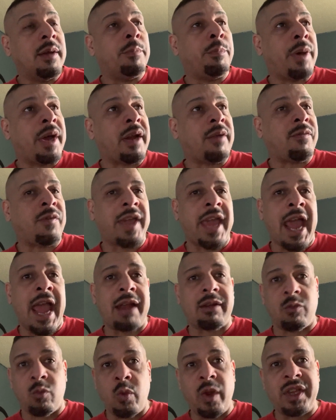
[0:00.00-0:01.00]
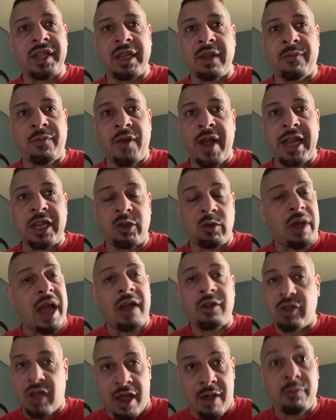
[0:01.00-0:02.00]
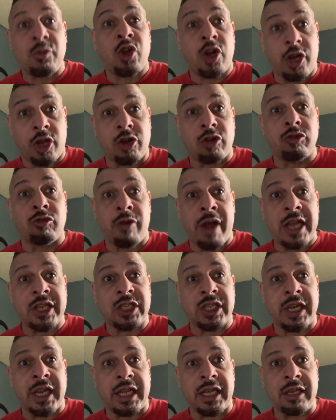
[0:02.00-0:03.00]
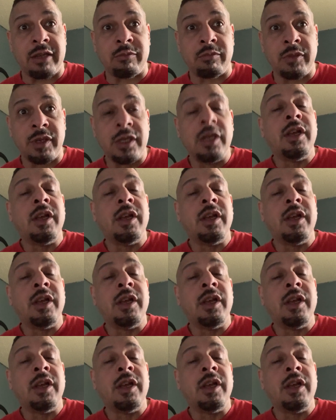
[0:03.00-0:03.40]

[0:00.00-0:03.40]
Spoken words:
But if Cat wins the fight, I'm gonna congratulate him.